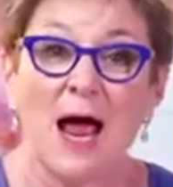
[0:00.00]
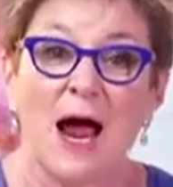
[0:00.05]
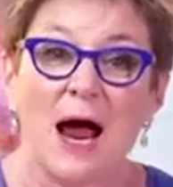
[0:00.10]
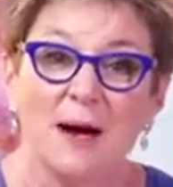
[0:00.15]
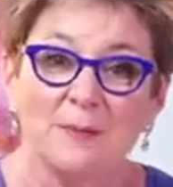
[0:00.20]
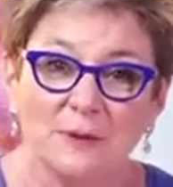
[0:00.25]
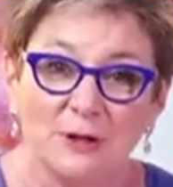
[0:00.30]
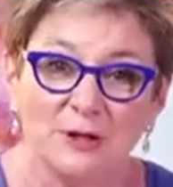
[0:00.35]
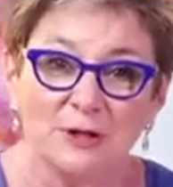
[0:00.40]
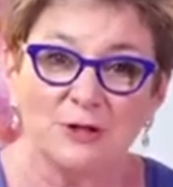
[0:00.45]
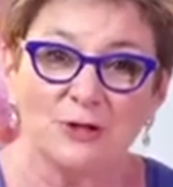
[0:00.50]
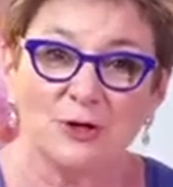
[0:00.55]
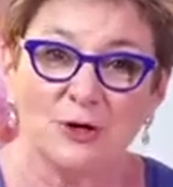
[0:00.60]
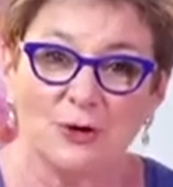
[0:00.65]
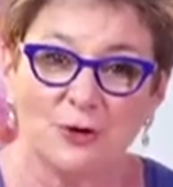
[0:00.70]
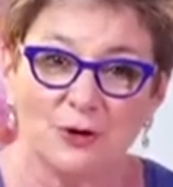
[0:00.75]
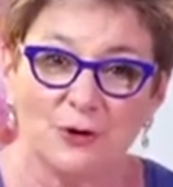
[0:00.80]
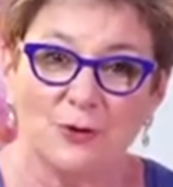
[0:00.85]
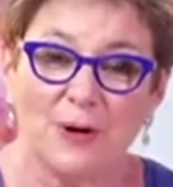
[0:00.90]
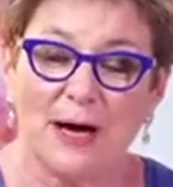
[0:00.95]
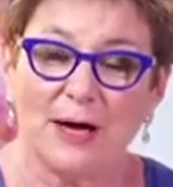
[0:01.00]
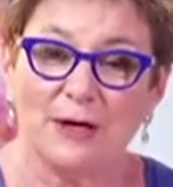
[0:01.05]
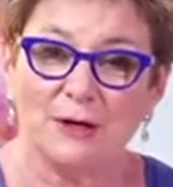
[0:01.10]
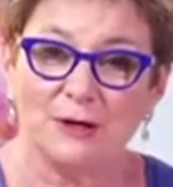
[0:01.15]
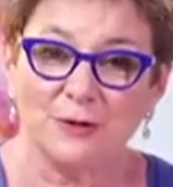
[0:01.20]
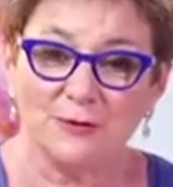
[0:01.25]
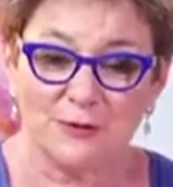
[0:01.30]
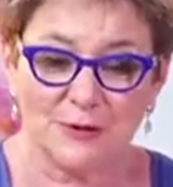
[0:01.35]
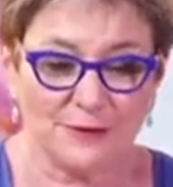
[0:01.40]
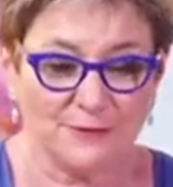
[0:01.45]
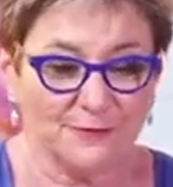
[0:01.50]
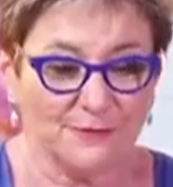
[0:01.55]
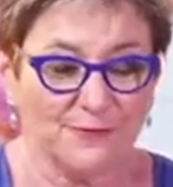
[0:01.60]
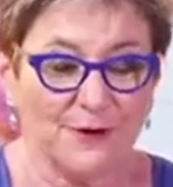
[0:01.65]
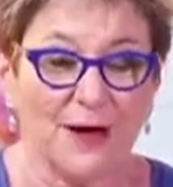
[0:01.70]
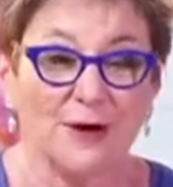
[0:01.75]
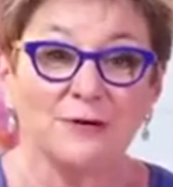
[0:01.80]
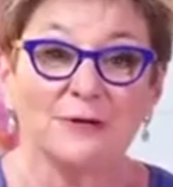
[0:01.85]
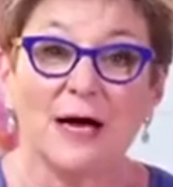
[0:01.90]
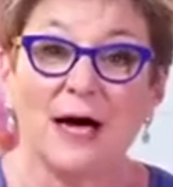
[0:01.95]
I'm going to show you how to use some
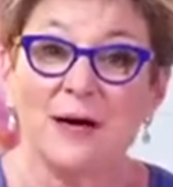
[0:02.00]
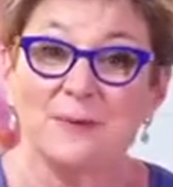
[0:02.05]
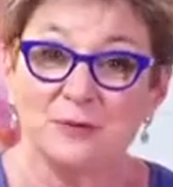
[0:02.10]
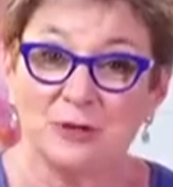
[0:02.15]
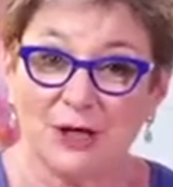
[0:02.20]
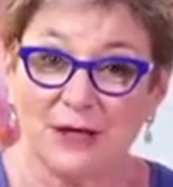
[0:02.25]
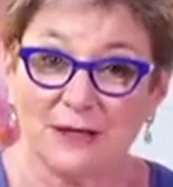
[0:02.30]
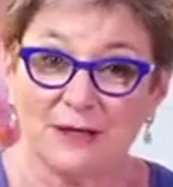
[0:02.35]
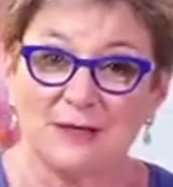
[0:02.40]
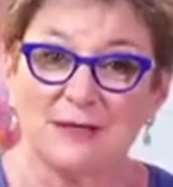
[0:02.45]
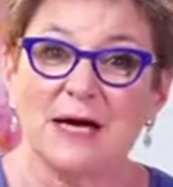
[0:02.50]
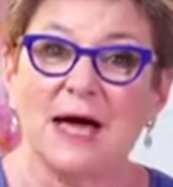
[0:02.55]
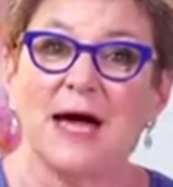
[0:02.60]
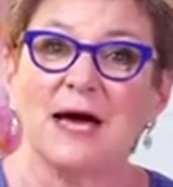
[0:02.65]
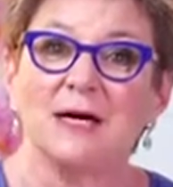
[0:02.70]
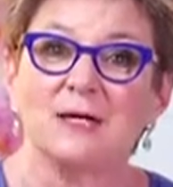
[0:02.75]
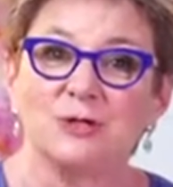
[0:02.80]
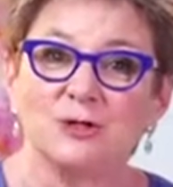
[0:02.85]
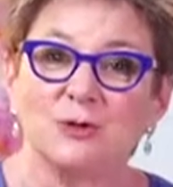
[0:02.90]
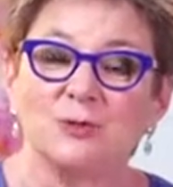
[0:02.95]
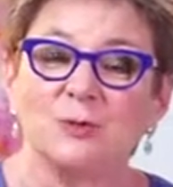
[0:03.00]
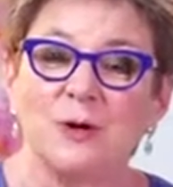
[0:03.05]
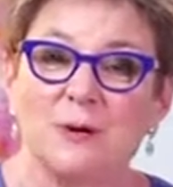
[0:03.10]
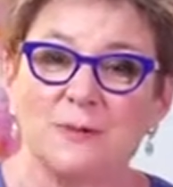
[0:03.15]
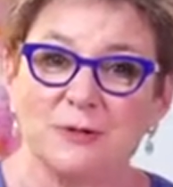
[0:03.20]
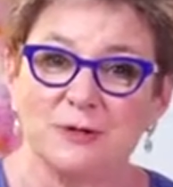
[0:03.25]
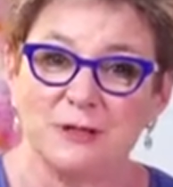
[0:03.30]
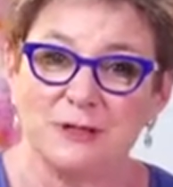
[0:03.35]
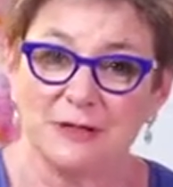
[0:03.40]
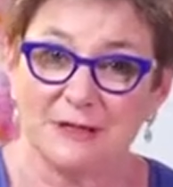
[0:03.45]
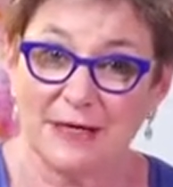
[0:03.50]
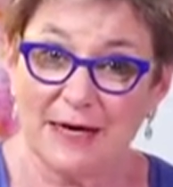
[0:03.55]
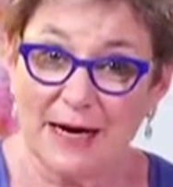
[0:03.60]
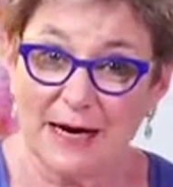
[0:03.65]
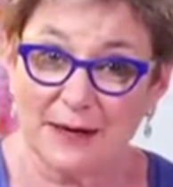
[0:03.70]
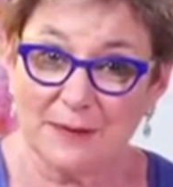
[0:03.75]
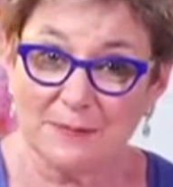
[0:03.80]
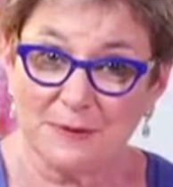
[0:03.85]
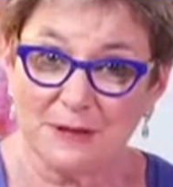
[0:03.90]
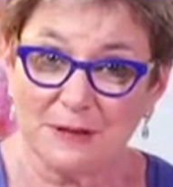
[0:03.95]
found objects as your rubber
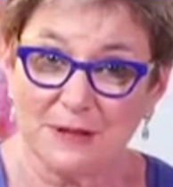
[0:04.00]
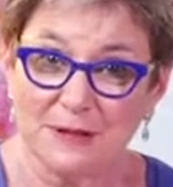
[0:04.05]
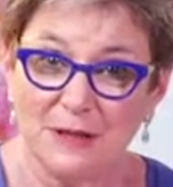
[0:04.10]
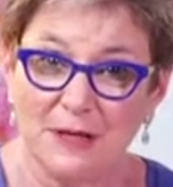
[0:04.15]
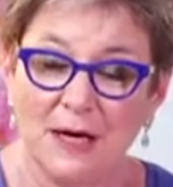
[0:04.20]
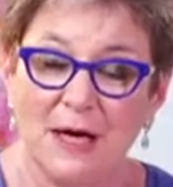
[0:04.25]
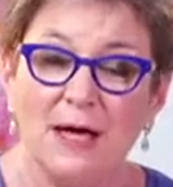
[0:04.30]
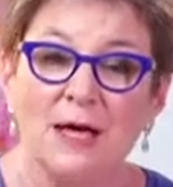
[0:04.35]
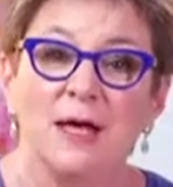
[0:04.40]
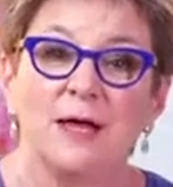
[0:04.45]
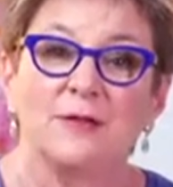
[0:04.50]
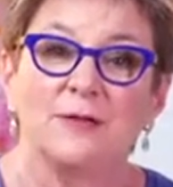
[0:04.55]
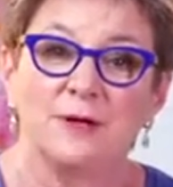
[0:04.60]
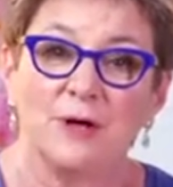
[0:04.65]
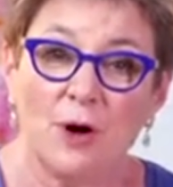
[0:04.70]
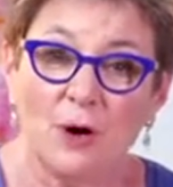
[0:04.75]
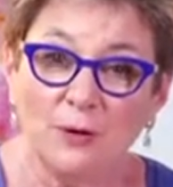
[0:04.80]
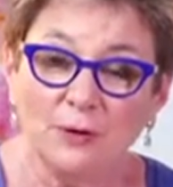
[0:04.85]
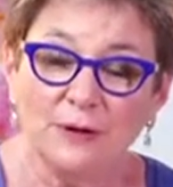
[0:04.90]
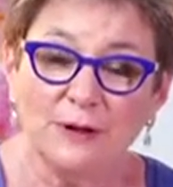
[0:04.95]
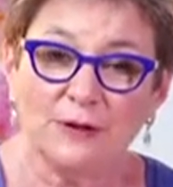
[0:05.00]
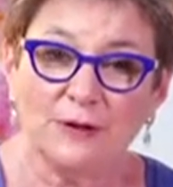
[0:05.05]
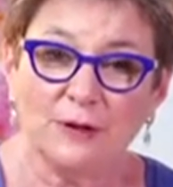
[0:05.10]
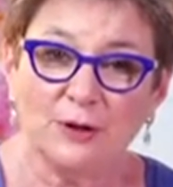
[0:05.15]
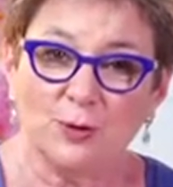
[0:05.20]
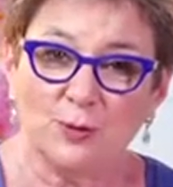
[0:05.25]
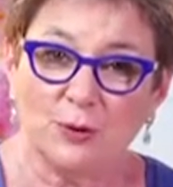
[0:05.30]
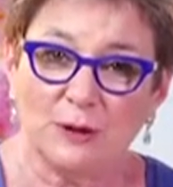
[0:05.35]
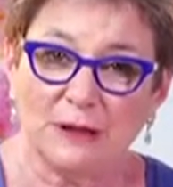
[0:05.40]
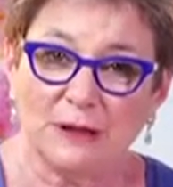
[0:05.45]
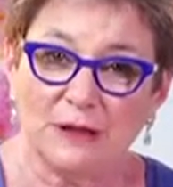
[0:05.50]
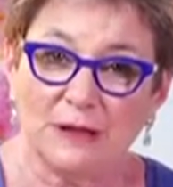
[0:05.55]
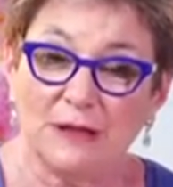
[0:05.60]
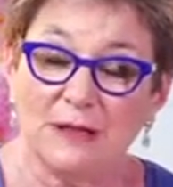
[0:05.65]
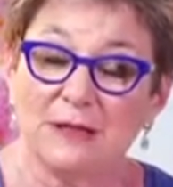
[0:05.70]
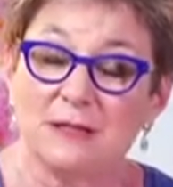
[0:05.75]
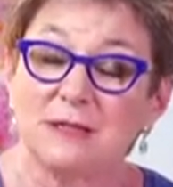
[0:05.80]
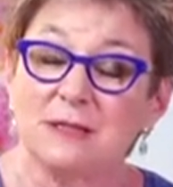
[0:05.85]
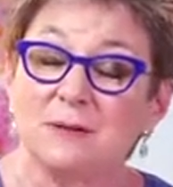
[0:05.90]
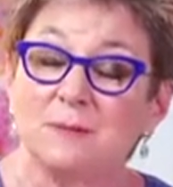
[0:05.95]
stamps the only thing you really
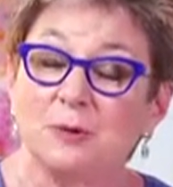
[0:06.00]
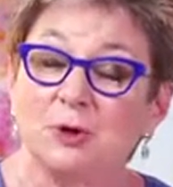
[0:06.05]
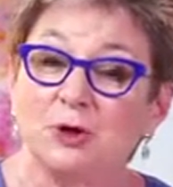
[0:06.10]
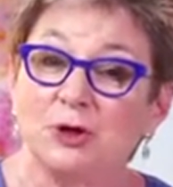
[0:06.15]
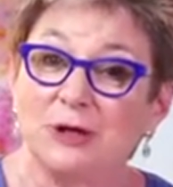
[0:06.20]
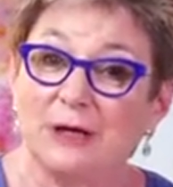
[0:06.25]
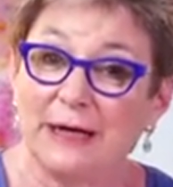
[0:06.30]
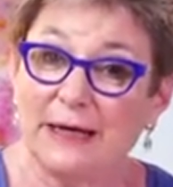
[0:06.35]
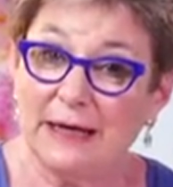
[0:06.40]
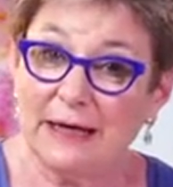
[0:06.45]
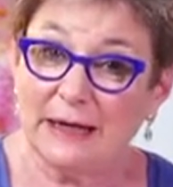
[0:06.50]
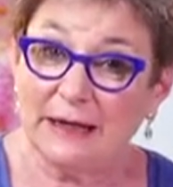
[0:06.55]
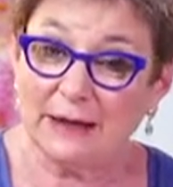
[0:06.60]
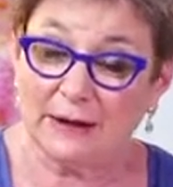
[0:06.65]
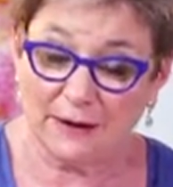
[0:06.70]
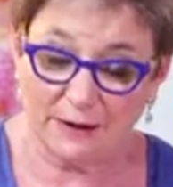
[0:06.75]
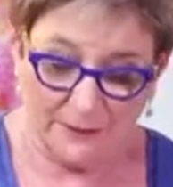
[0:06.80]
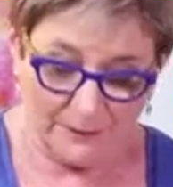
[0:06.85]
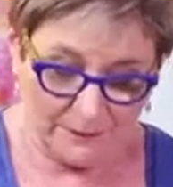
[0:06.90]
need is some good ink.